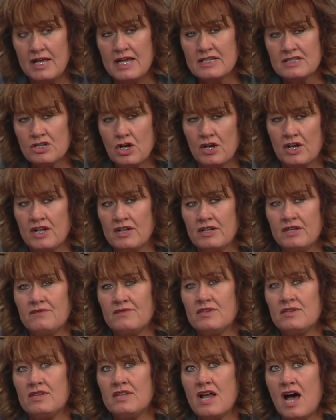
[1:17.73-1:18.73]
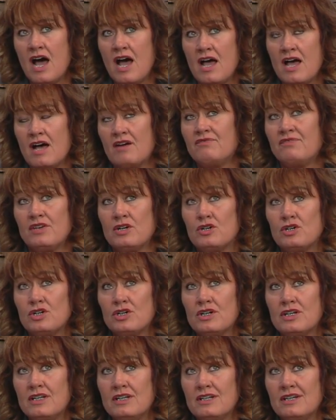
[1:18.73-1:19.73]
it's called a, not a
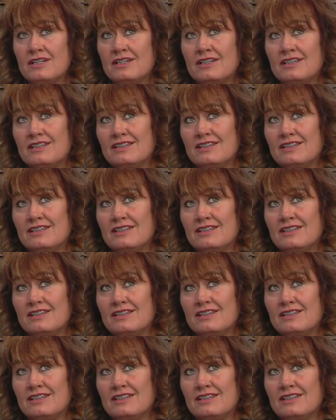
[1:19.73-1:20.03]
feel-good